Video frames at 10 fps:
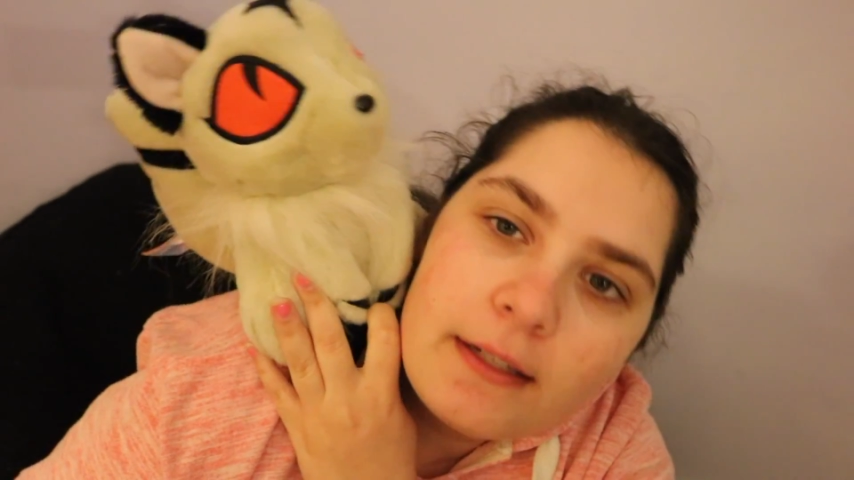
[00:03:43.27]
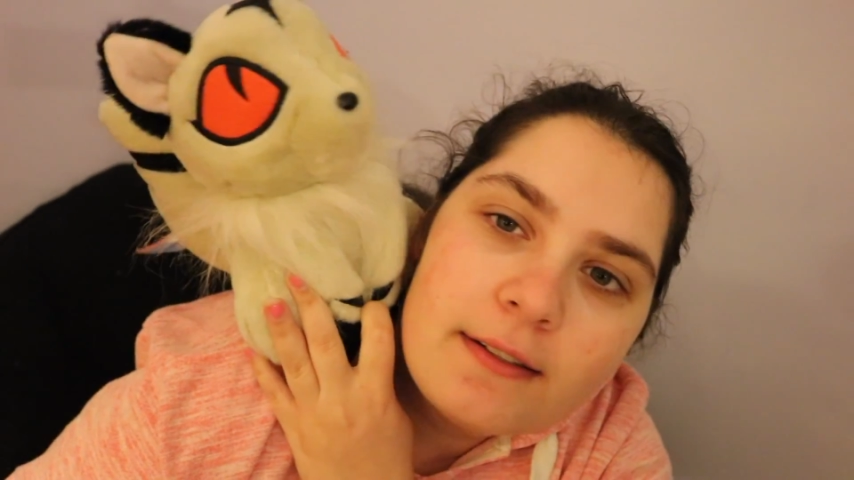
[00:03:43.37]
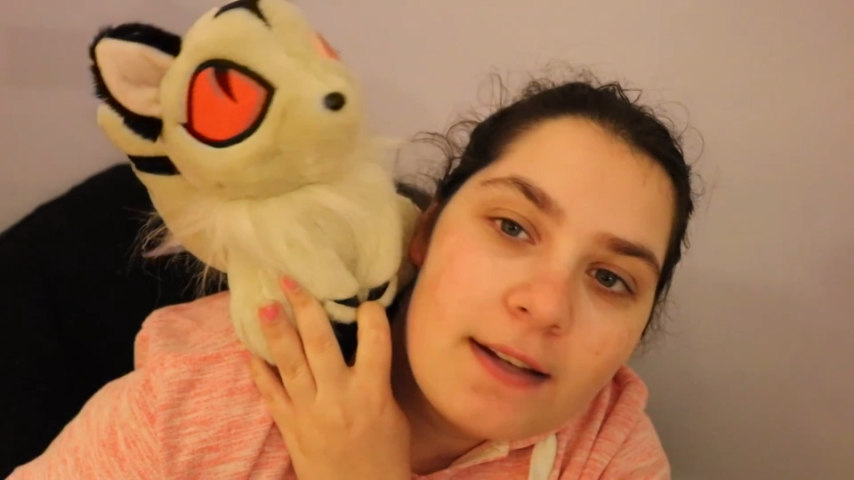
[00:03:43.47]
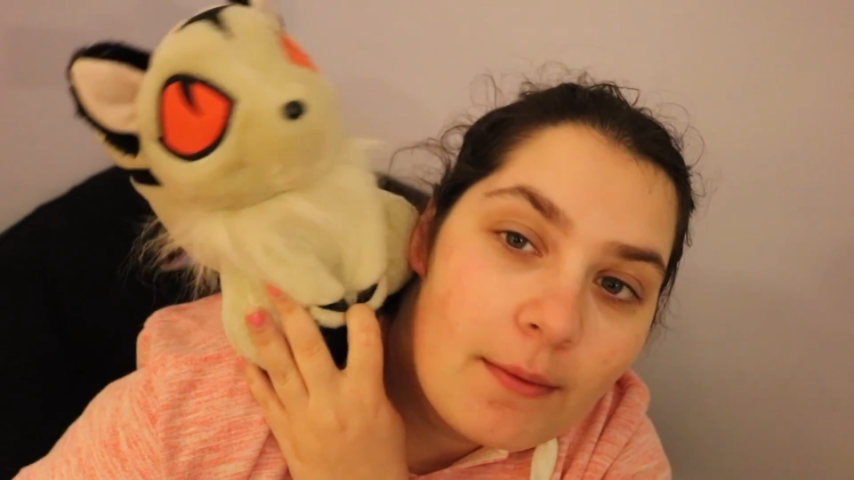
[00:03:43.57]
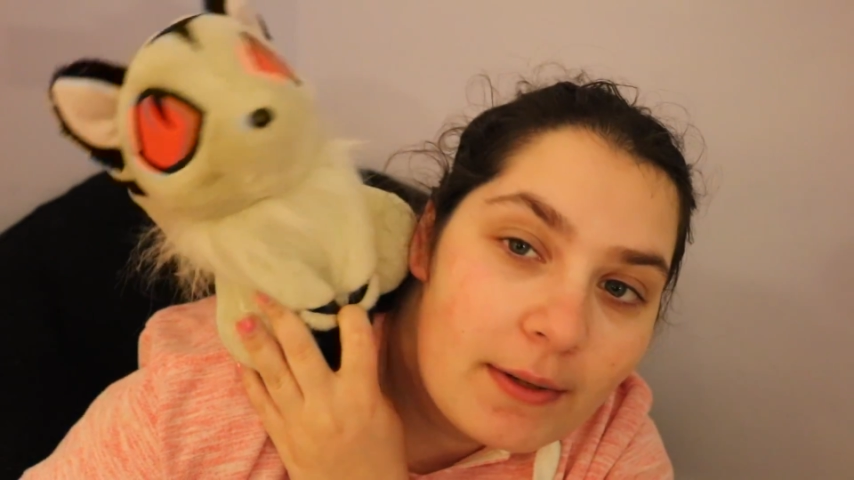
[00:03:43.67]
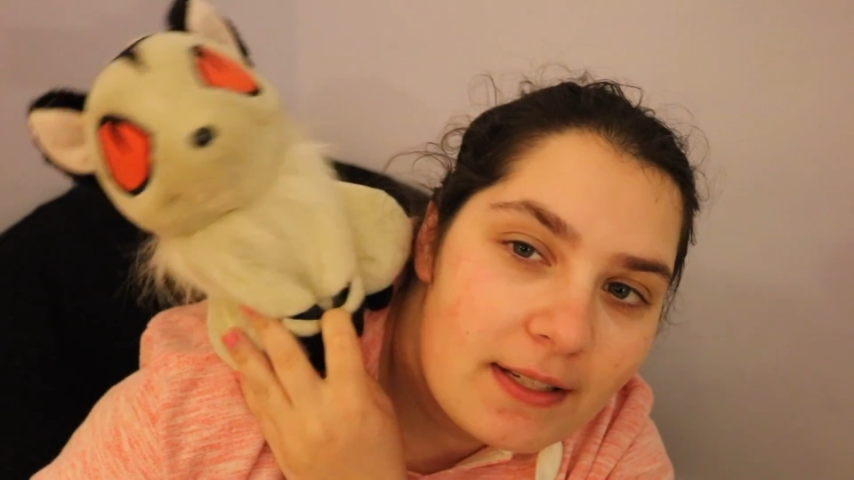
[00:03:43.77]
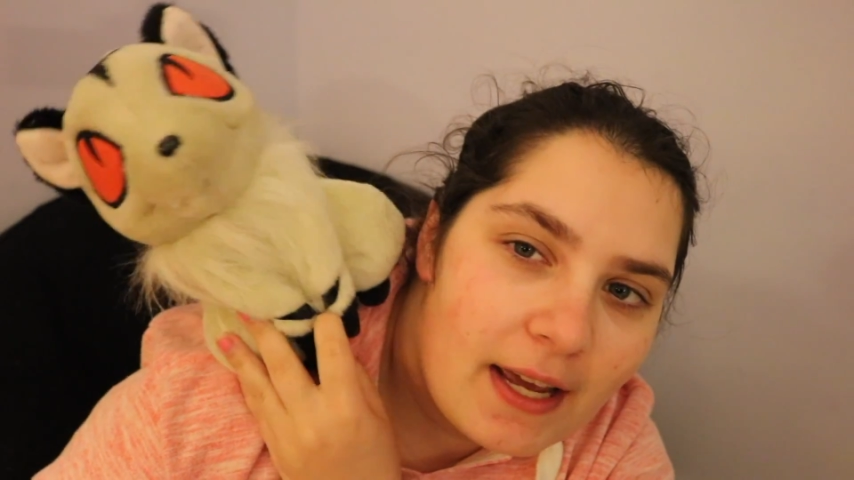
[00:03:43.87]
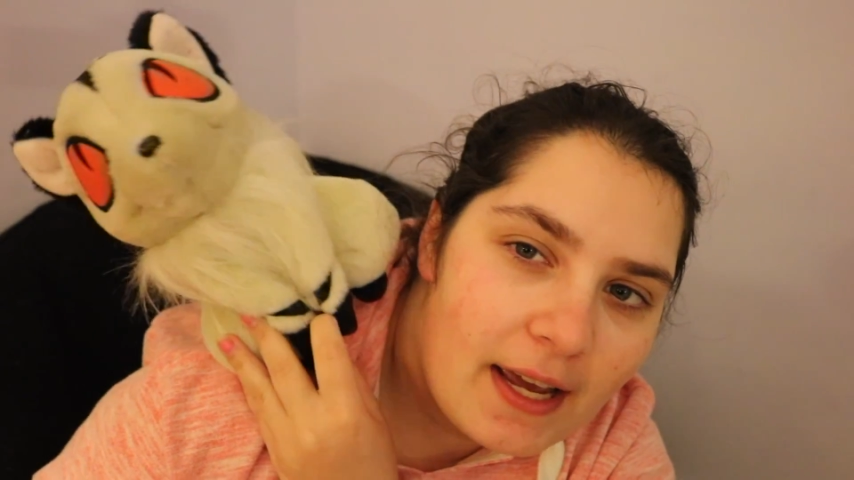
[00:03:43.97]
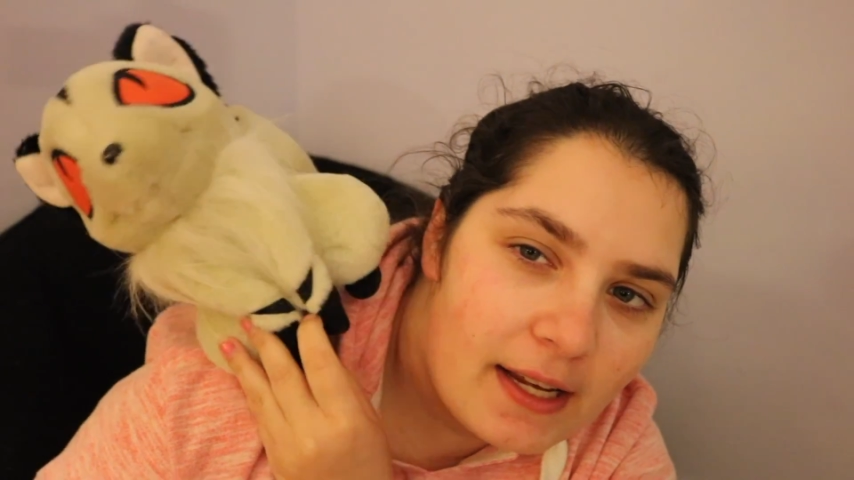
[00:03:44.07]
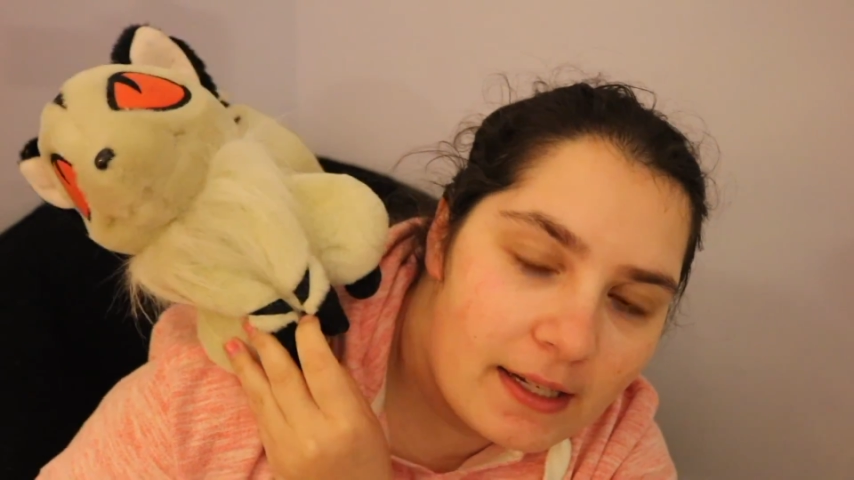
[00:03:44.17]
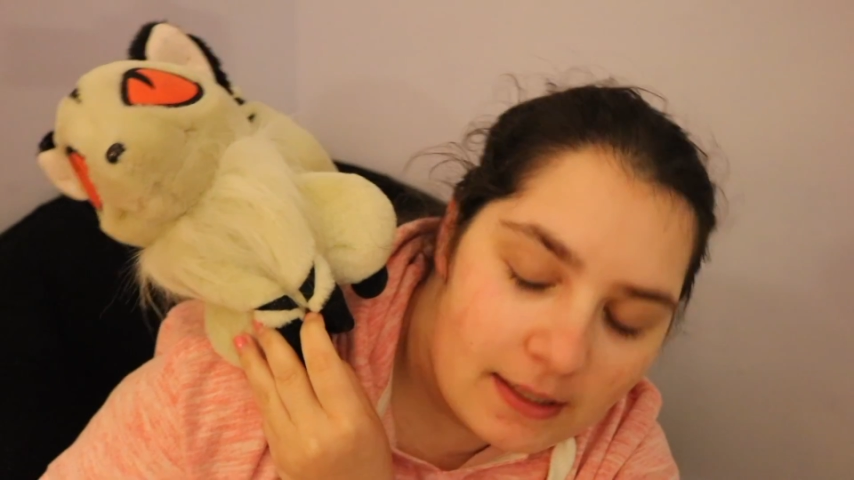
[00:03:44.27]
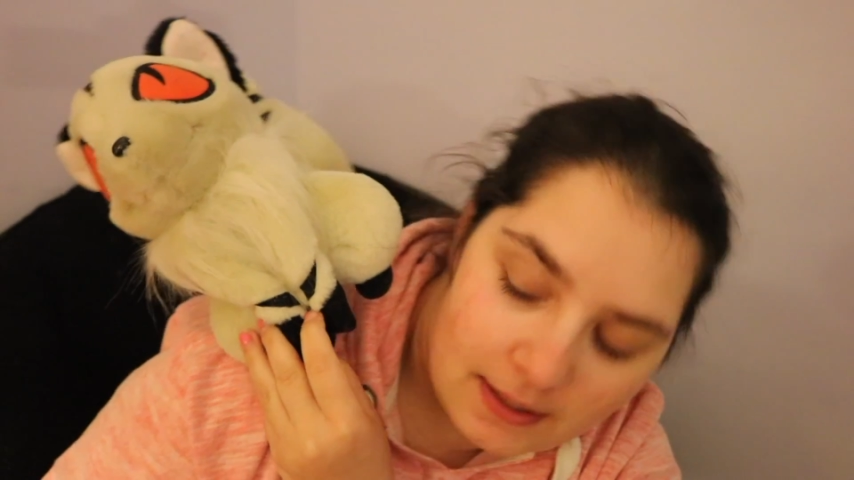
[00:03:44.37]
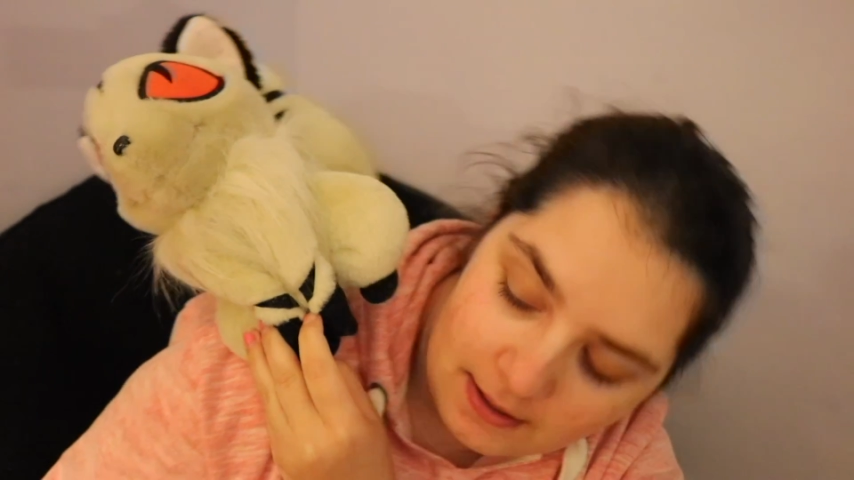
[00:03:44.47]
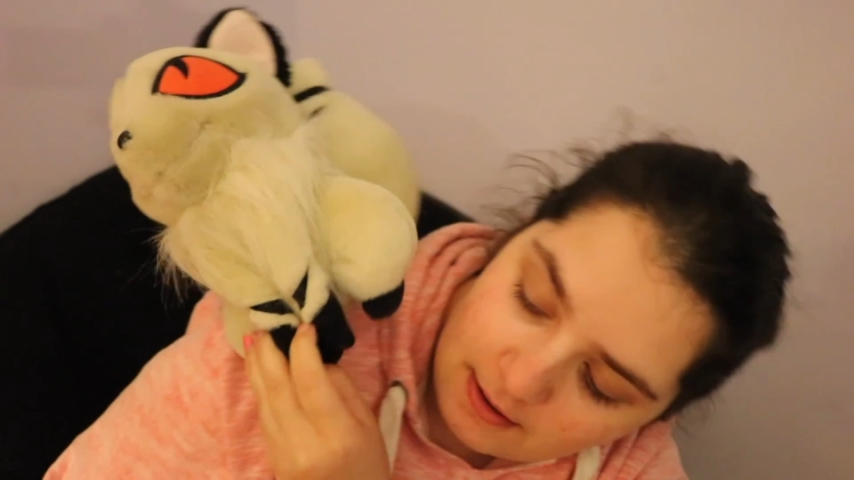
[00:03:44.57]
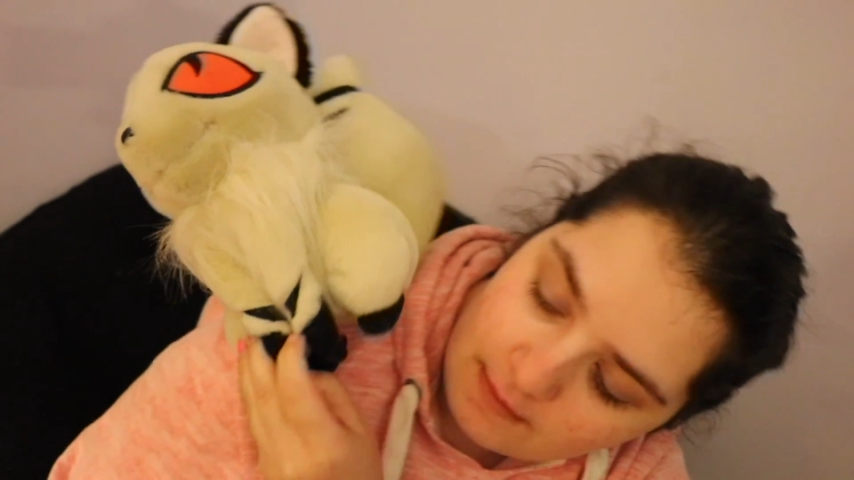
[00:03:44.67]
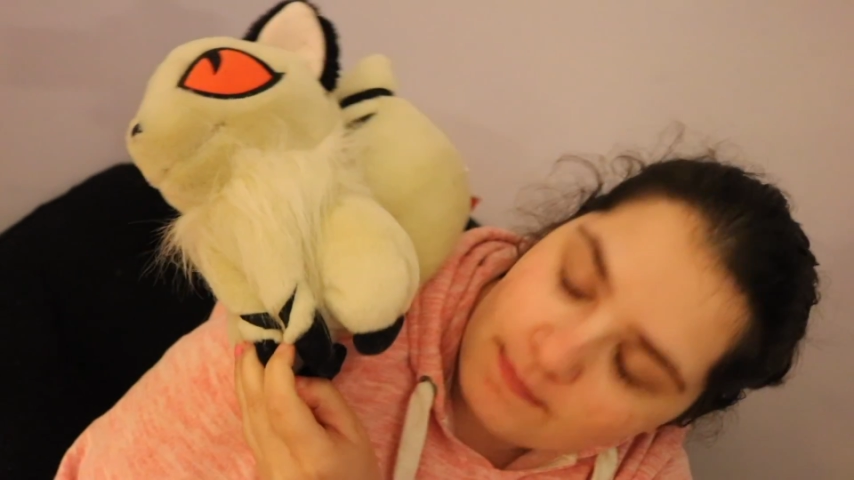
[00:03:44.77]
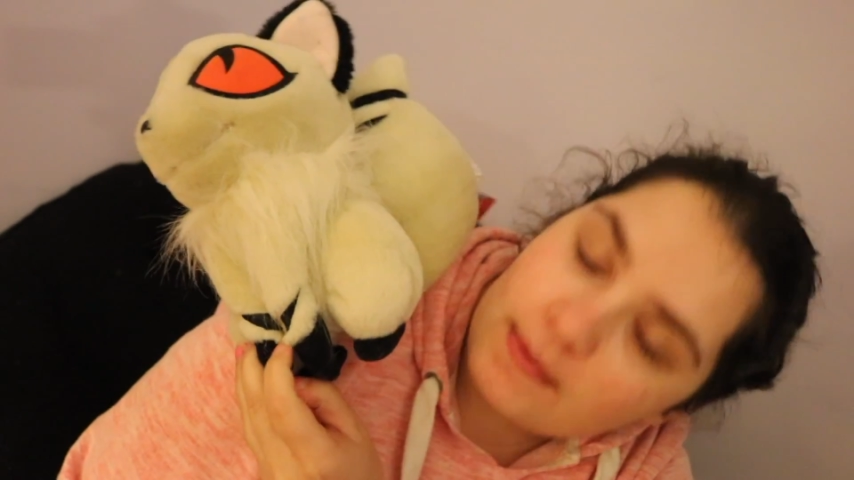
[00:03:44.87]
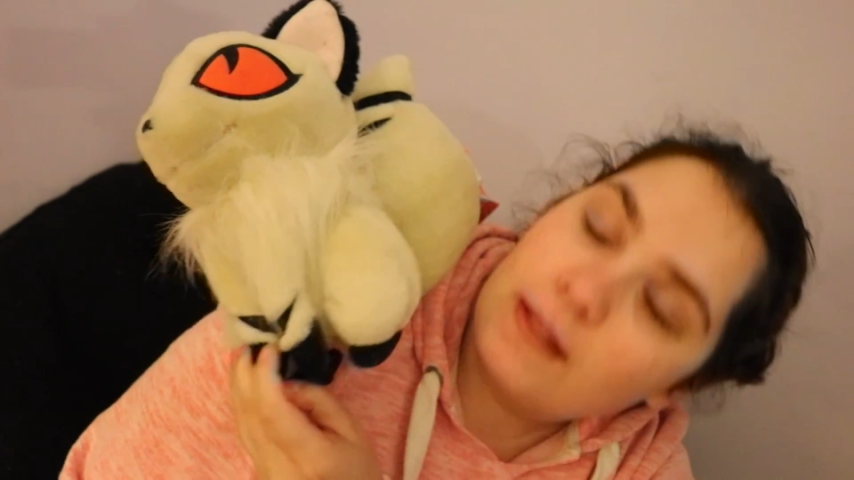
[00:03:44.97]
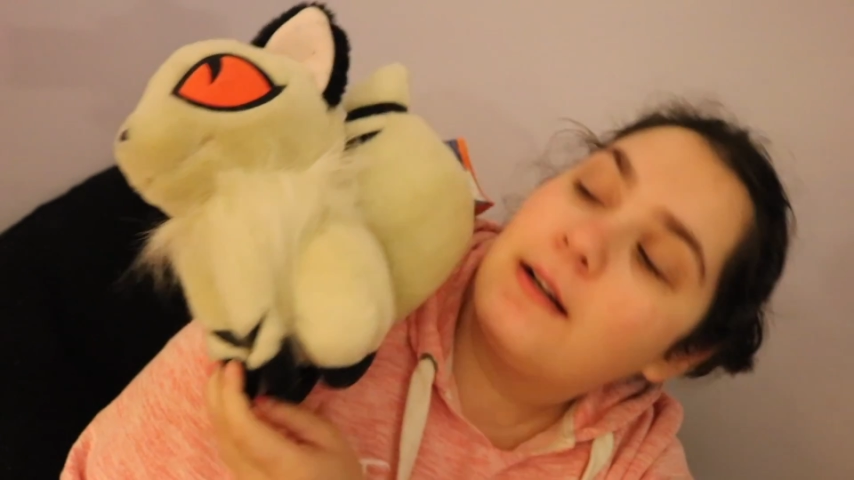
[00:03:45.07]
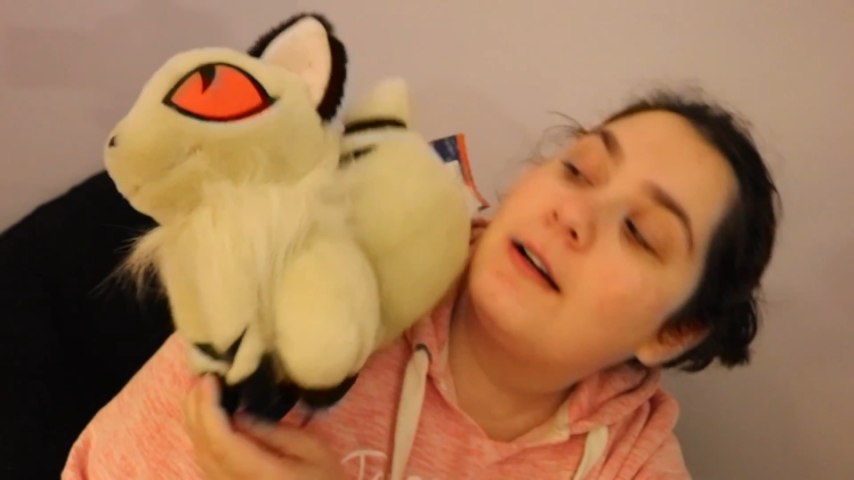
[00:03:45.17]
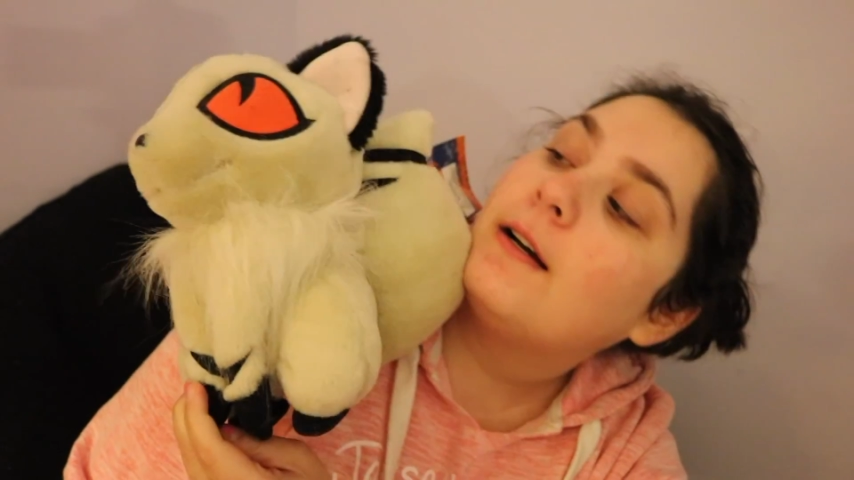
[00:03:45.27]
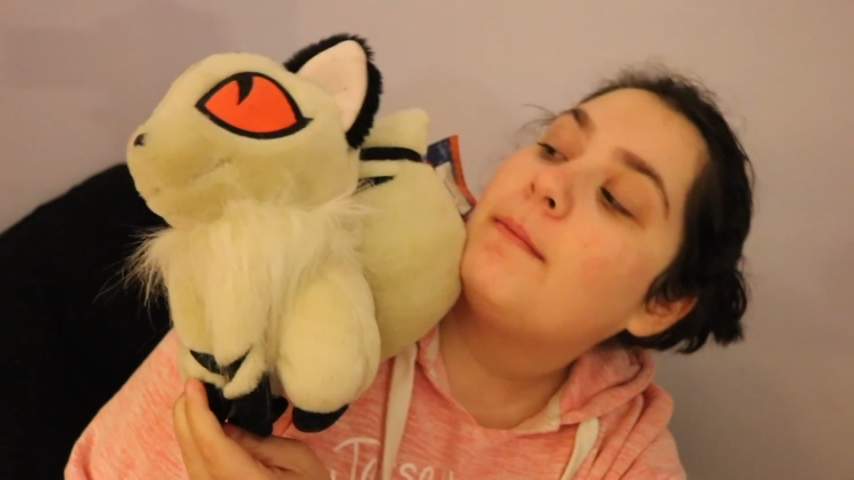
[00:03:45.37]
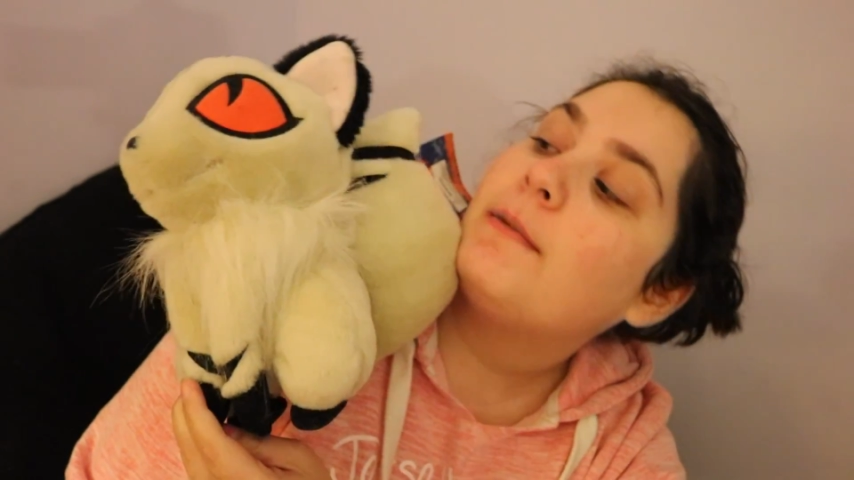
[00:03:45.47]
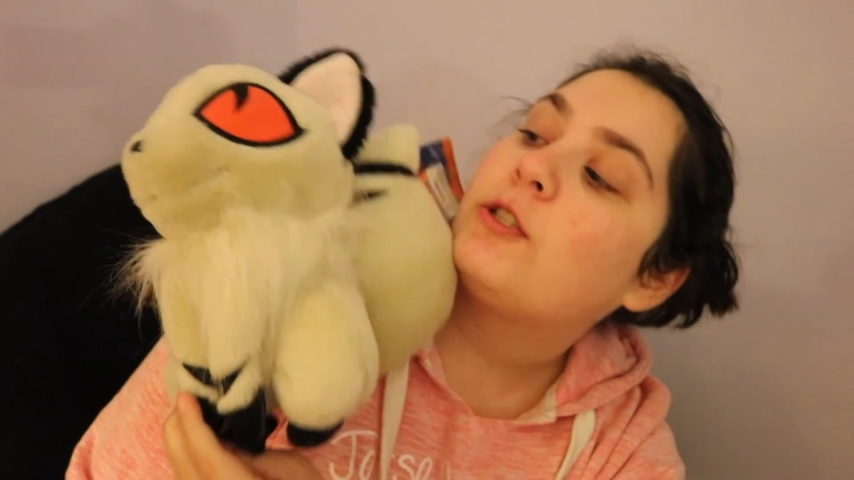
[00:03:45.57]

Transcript: does not want to stay on my